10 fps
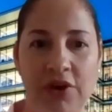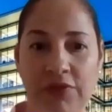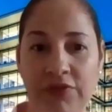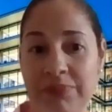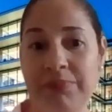
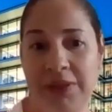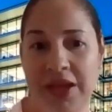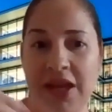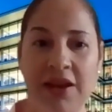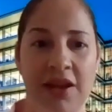of
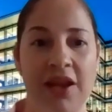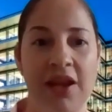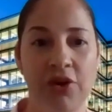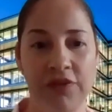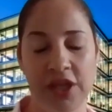maybe getting
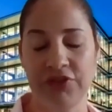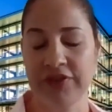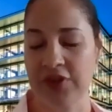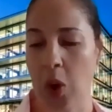contagious.